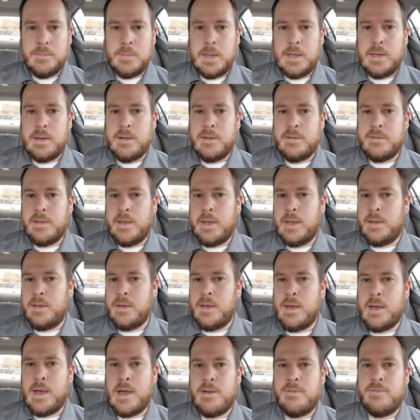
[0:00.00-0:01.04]
because like
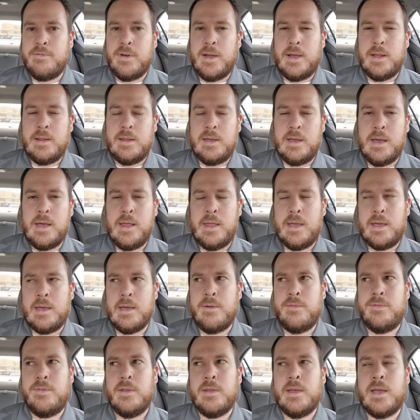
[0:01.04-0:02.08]
I
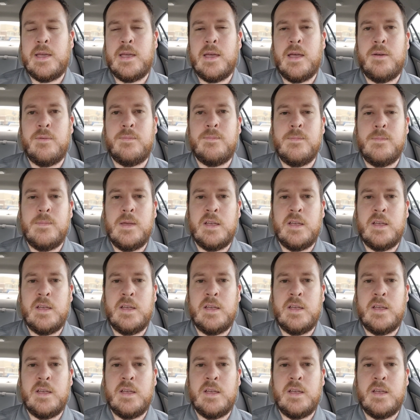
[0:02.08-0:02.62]
feel like I